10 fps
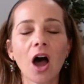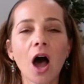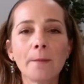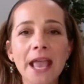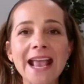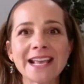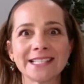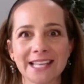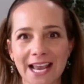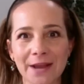
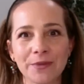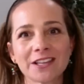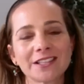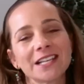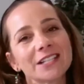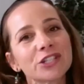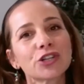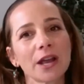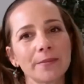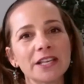amazing because
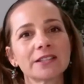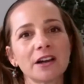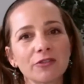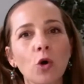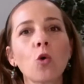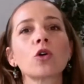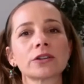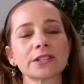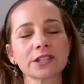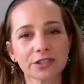Instagram is, of
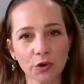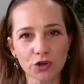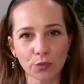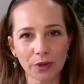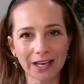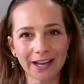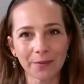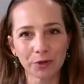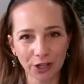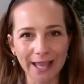course, the social
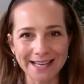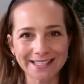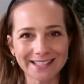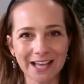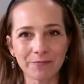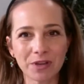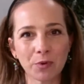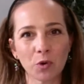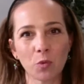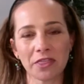media place that
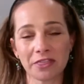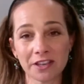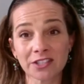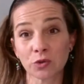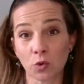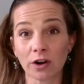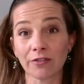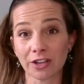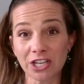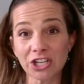people with this sort
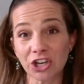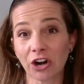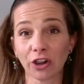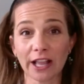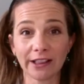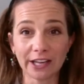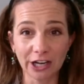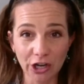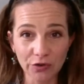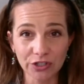of condition are likely to
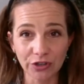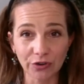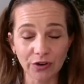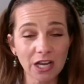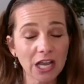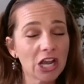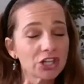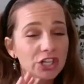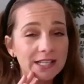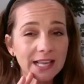go to.
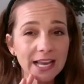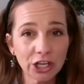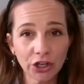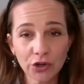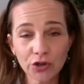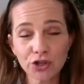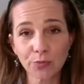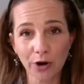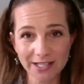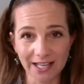She has a huge
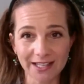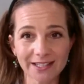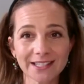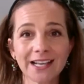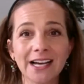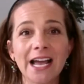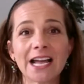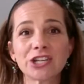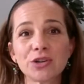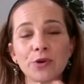presence
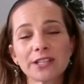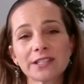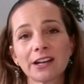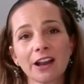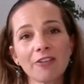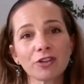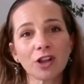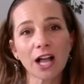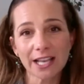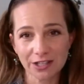and she brings in enough
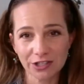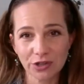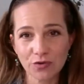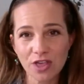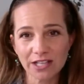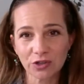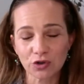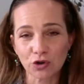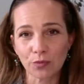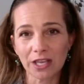clients through that
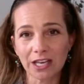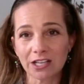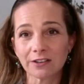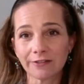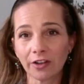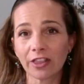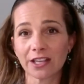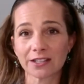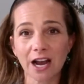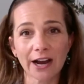social media to fill the
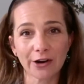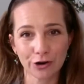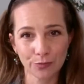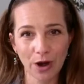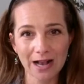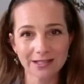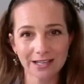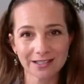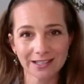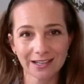entire group
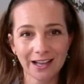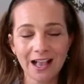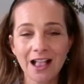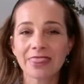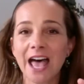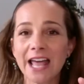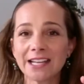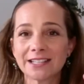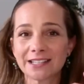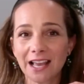practice. That
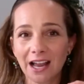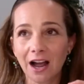is